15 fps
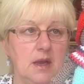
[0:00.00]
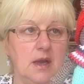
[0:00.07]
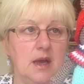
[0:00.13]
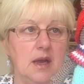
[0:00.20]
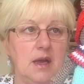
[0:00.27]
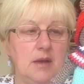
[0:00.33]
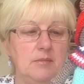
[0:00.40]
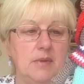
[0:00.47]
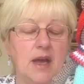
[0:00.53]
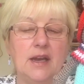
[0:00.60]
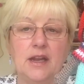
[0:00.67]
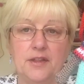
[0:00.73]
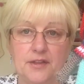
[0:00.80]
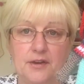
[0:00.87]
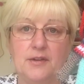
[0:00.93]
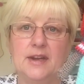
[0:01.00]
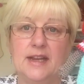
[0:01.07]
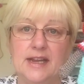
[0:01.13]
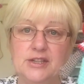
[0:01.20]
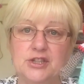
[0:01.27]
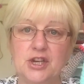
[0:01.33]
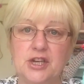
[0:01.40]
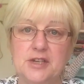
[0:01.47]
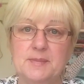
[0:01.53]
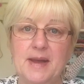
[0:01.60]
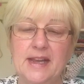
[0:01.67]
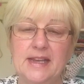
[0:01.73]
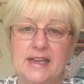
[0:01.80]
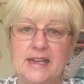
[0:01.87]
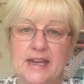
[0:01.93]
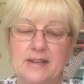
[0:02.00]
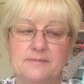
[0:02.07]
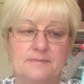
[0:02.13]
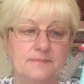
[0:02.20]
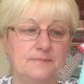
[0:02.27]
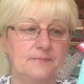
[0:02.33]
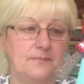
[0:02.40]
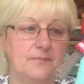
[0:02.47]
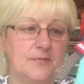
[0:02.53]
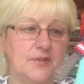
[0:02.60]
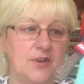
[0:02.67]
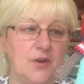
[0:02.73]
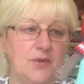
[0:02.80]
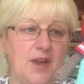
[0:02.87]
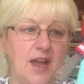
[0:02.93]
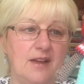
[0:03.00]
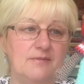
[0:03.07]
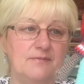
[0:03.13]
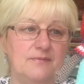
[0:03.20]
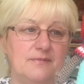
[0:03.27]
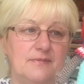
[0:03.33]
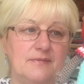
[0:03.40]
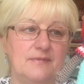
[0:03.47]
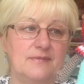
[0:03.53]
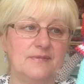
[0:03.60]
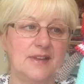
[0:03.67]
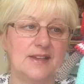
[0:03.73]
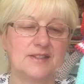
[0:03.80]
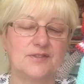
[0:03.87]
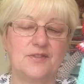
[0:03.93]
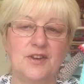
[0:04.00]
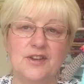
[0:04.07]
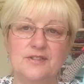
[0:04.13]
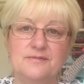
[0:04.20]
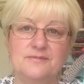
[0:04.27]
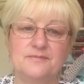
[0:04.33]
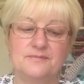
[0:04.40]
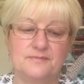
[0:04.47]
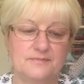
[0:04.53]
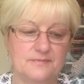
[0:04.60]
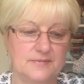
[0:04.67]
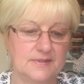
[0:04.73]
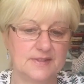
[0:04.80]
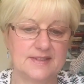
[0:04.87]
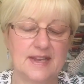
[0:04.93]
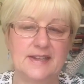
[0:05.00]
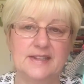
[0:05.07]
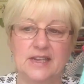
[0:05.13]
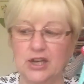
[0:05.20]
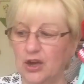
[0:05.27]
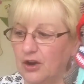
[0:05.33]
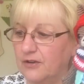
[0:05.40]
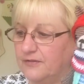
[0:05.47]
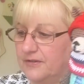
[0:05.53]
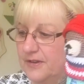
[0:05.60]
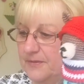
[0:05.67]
And I thoroughly enjoyed making it. So yeah, that's for sending off.